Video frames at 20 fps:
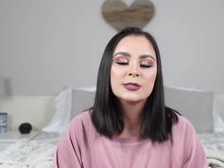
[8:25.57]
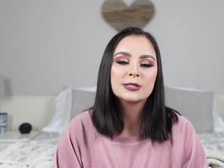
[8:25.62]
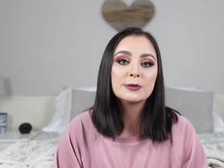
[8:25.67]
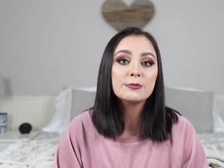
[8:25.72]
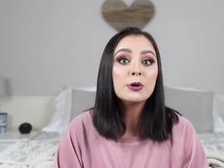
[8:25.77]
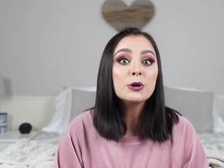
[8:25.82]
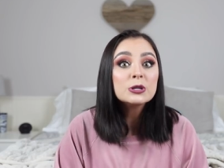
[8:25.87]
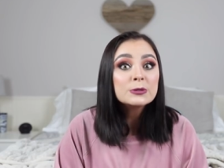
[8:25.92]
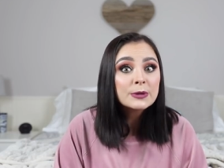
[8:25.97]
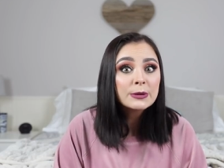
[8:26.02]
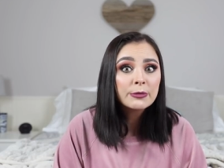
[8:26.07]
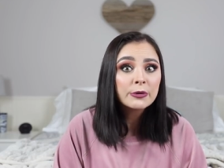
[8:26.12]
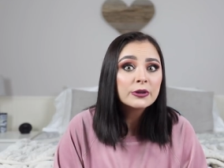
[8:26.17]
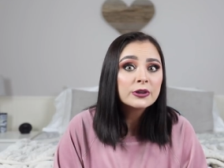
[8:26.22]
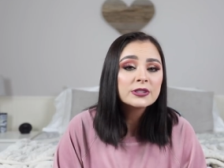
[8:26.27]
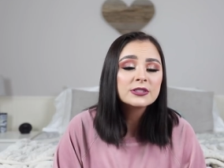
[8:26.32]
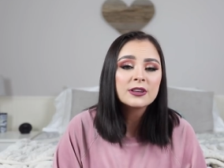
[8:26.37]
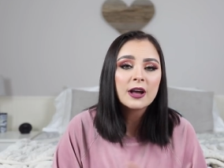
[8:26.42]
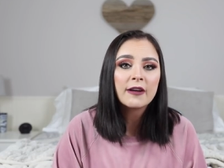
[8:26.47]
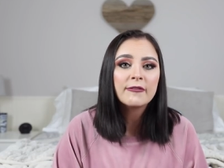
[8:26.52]
So most people
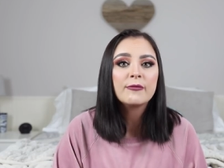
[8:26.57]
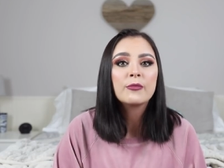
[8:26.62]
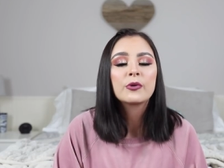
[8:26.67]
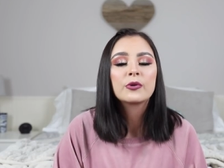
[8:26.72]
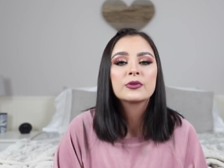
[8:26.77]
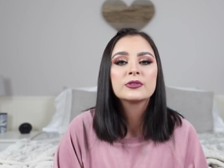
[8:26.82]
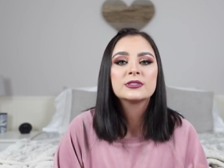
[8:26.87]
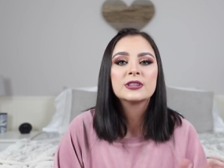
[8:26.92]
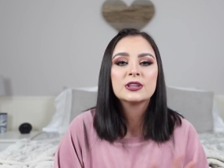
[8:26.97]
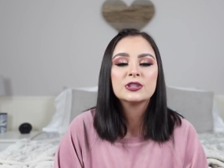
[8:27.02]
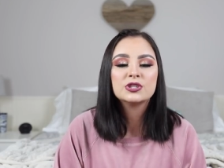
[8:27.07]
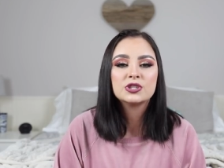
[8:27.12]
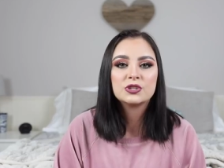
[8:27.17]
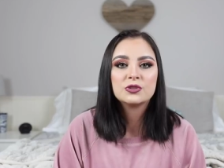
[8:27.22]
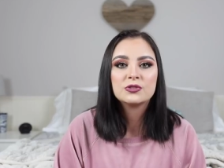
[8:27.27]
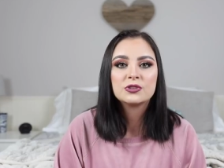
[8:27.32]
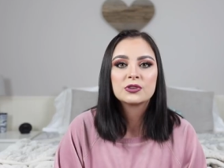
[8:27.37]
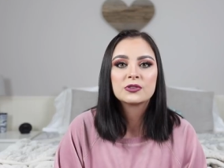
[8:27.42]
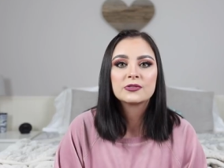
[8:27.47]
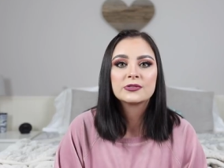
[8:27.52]
are sophomores and
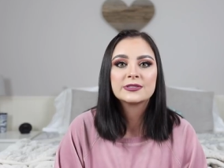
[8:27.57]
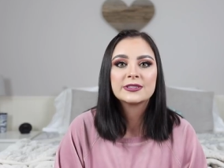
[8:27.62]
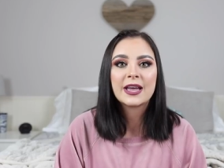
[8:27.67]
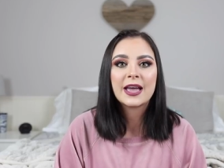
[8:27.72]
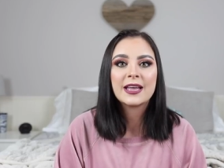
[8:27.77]
juniors,